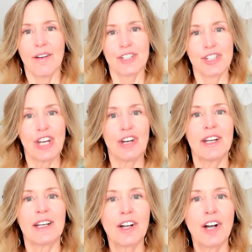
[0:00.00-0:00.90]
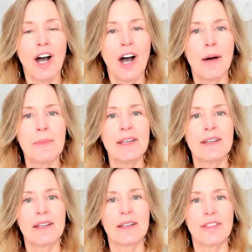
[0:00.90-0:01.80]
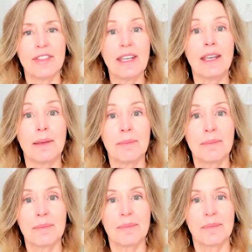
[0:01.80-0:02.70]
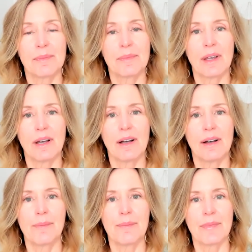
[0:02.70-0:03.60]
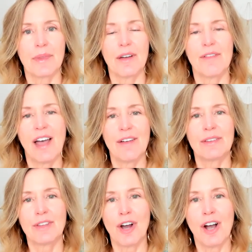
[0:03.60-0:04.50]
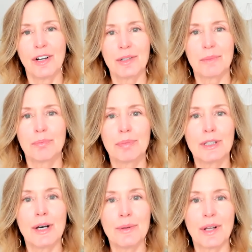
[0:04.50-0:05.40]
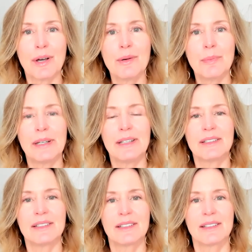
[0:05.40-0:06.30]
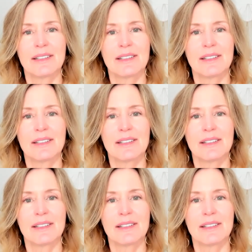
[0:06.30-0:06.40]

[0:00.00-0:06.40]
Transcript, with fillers: sharing a common theme of having their heart blown open